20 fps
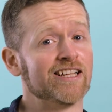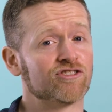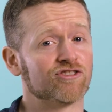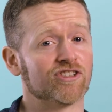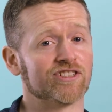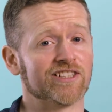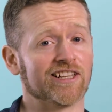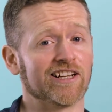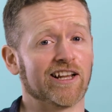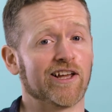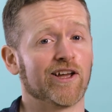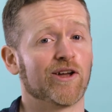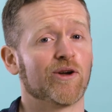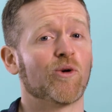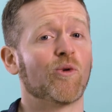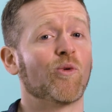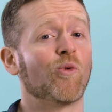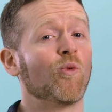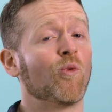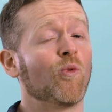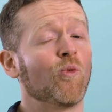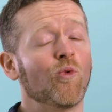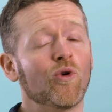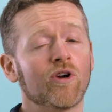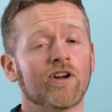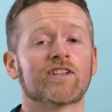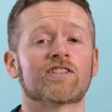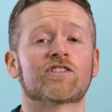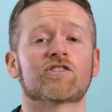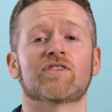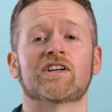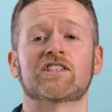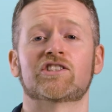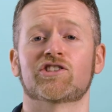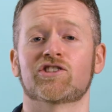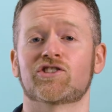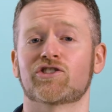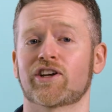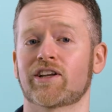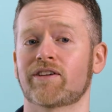Interestingly, one
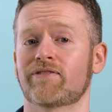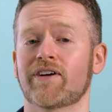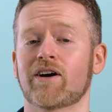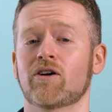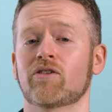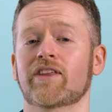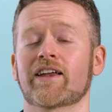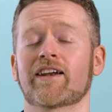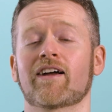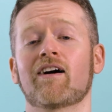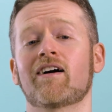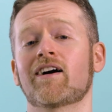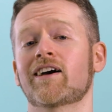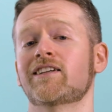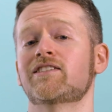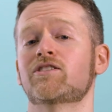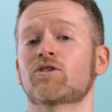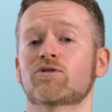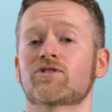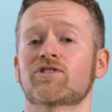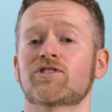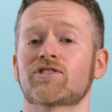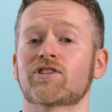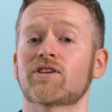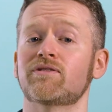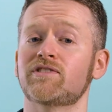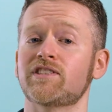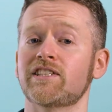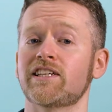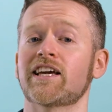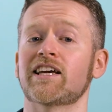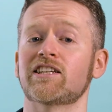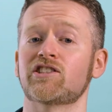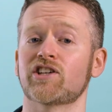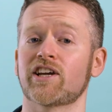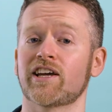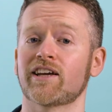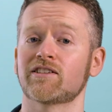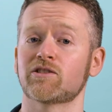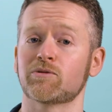intervention study found that high doses of
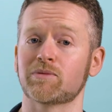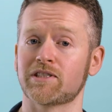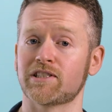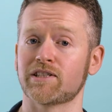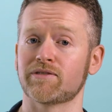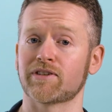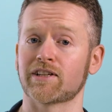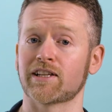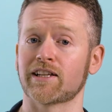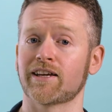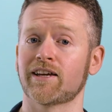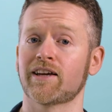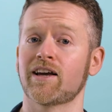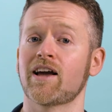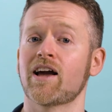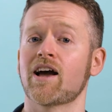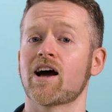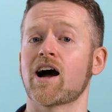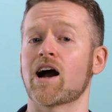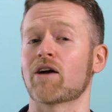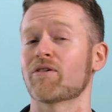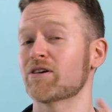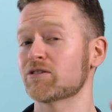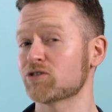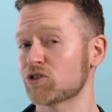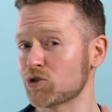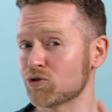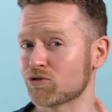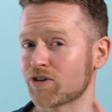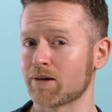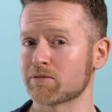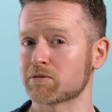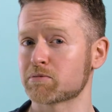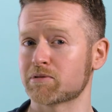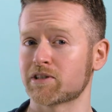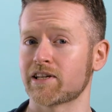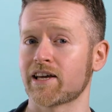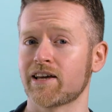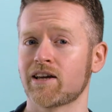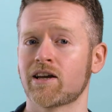DHA specifically, around 2 grams
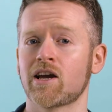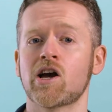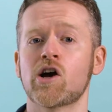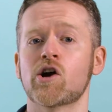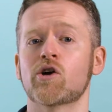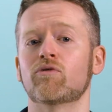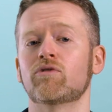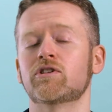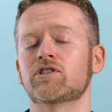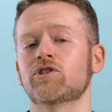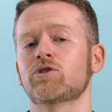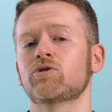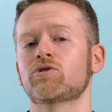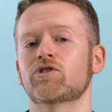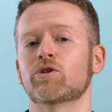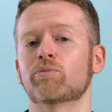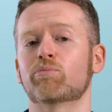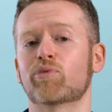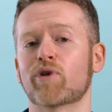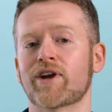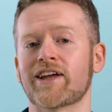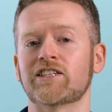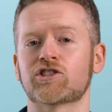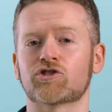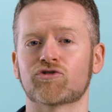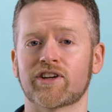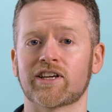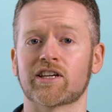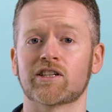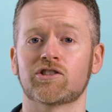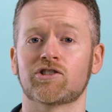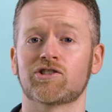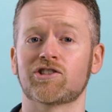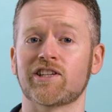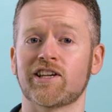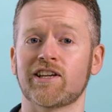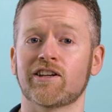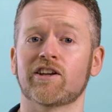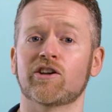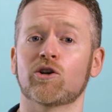per day, reduced the brain shrinkage
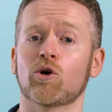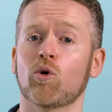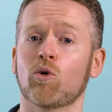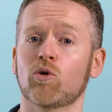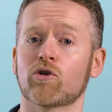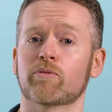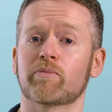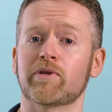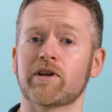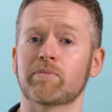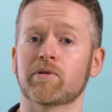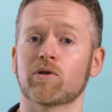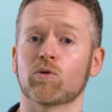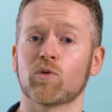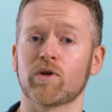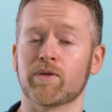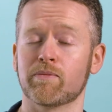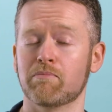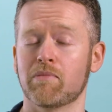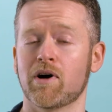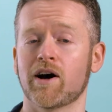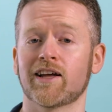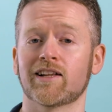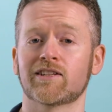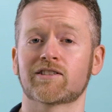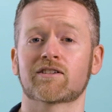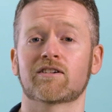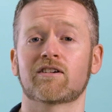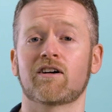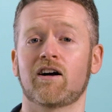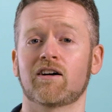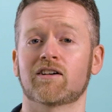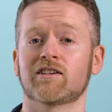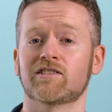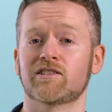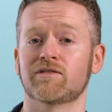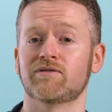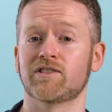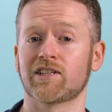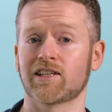seen in older people with mild cognitive